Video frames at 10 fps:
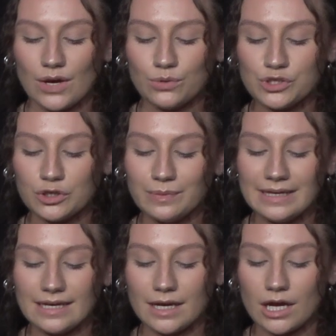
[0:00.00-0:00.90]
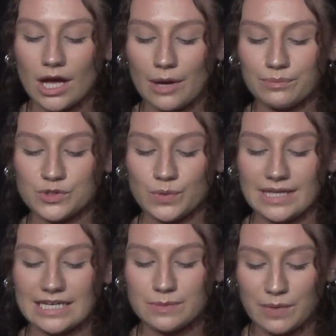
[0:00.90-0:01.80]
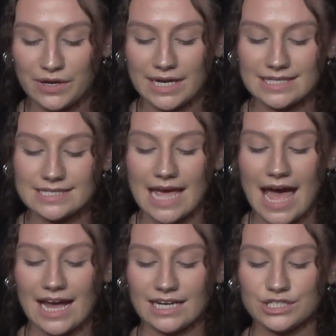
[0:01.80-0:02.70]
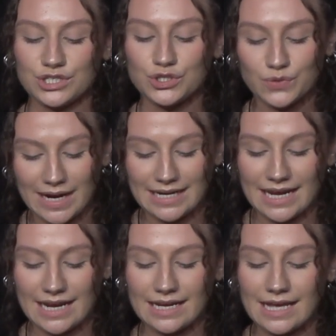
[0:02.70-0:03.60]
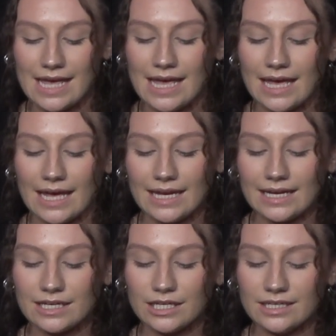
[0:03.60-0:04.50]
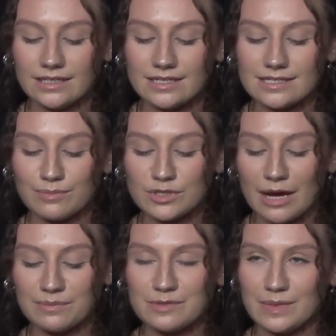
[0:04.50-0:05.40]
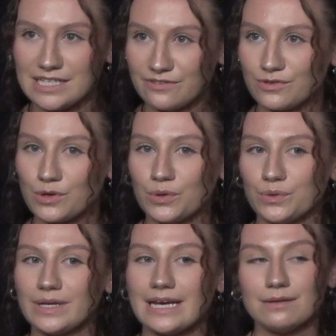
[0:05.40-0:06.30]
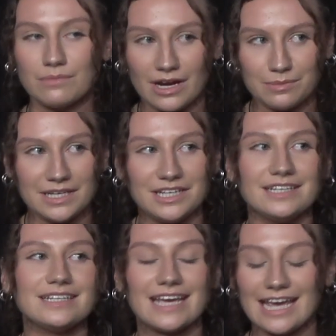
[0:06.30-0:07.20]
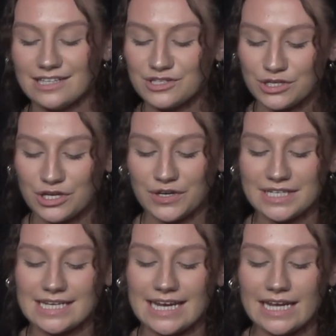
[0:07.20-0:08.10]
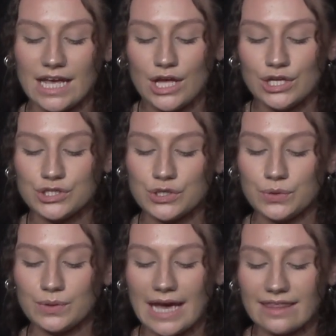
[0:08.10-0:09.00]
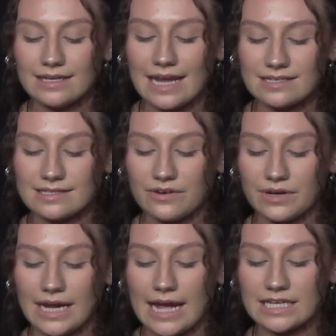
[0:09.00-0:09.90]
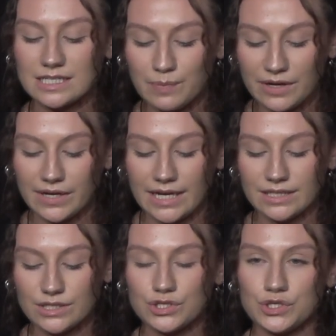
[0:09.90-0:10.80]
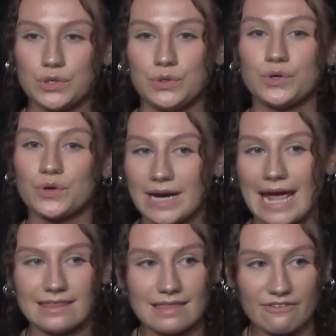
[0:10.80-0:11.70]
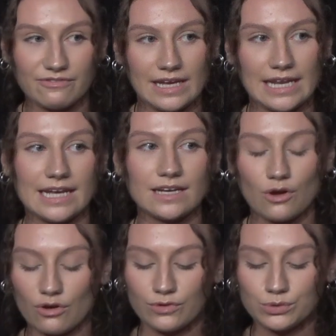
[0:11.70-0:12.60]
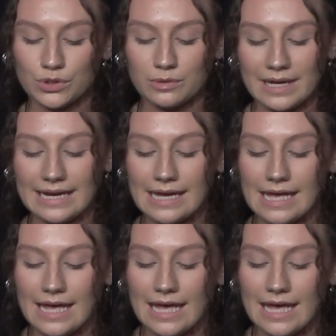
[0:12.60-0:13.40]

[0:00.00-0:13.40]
Autonomy comes with experience and training. It can sometimes be difficult, in my opinion, in security to get the necessary experience to create that feeling of autonomy.